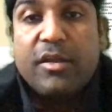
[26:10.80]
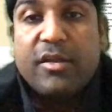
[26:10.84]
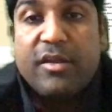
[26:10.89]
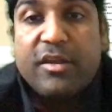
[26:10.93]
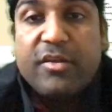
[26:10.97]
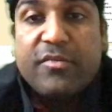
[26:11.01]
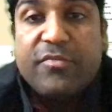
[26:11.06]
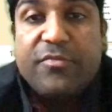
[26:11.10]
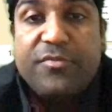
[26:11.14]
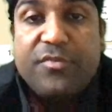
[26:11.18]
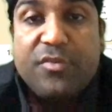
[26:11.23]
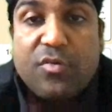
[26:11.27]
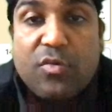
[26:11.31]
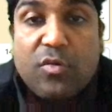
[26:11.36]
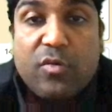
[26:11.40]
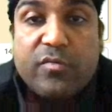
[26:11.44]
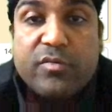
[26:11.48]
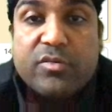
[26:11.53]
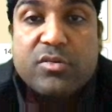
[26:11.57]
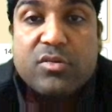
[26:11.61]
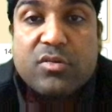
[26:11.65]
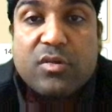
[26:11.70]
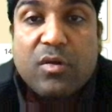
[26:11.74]
if true,
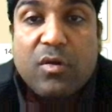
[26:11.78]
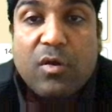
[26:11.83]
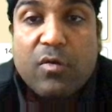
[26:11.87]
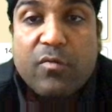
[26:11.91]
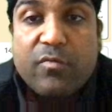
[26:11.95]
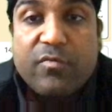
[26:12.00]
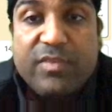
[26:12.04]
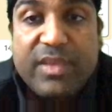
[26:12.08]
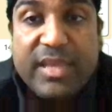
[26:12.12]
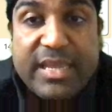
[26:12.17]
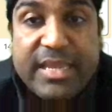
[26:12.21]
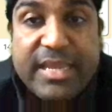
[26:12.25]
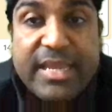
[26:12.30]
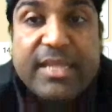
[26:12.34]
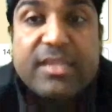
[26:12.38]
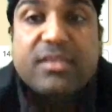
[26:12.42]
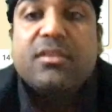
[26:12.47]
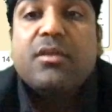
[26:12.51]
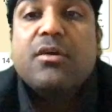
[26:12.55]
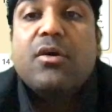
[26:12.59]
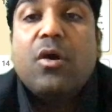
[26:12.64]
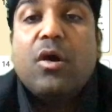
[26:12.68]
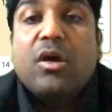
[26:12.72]
would
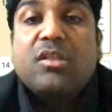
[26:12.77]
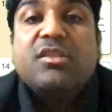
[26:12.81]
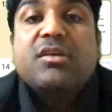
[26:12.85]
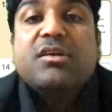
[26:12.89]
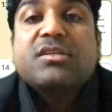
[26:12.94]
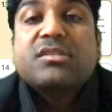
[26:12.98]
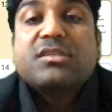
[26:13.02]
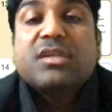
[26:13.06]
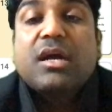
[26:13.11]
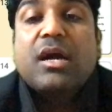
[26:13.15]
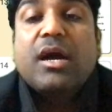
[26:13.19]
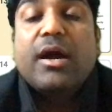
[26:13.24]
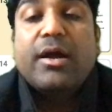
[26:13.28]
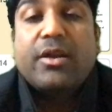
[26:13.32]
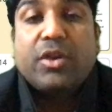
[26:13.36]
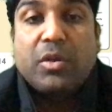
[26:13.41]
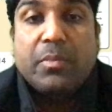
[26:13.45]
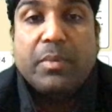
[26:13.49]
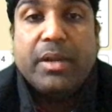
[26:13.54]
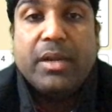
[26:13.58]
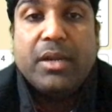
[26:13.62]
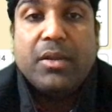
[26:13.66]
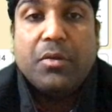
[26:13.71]
weaken the author's
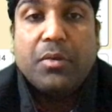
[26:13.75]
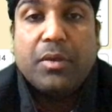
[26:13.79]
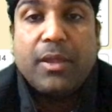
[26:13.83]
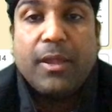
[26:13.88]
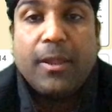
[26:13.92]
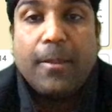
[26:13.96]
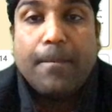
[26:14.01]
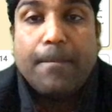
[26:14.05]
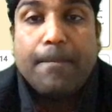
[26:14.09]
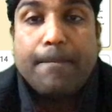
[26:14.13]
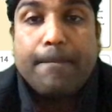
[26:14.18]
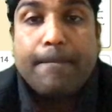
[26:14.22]
argument. Okay.